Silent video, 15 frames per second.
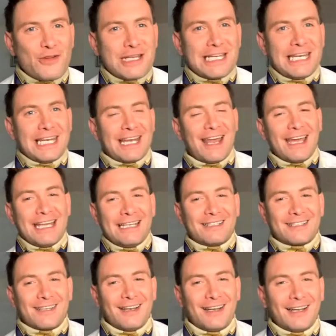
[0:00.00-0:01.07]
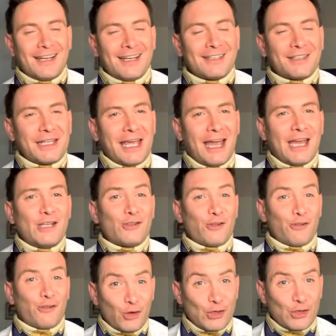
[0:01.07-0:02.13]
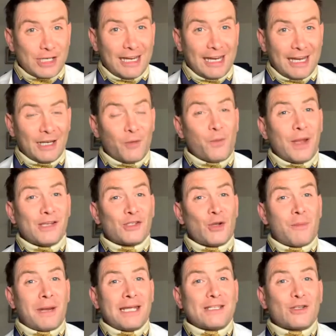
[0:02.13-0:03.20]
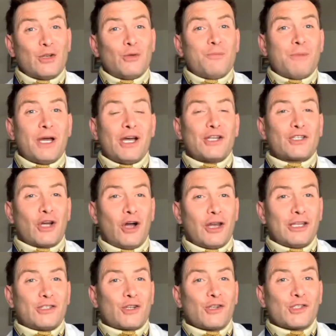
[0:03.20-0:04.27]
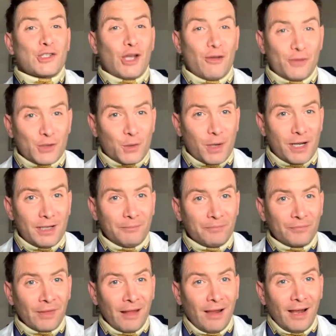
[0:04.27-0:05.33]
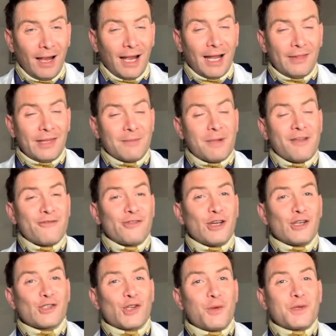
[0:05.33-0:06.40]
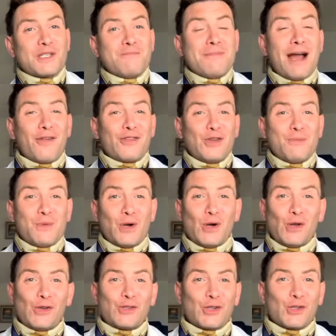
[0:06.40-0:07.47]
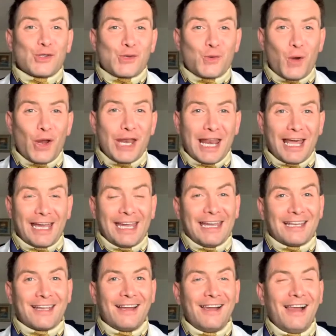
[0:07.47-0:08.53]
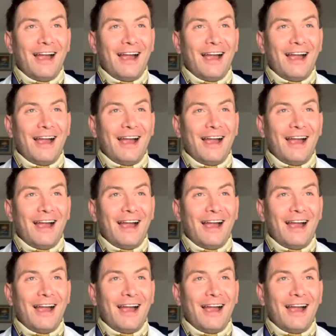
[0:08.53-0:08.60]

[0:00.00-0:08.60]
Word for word: really late at the age of 14 and went to a place called Bird College Conservatoire. And then my first job was Matthew Bourne's Swan Lake.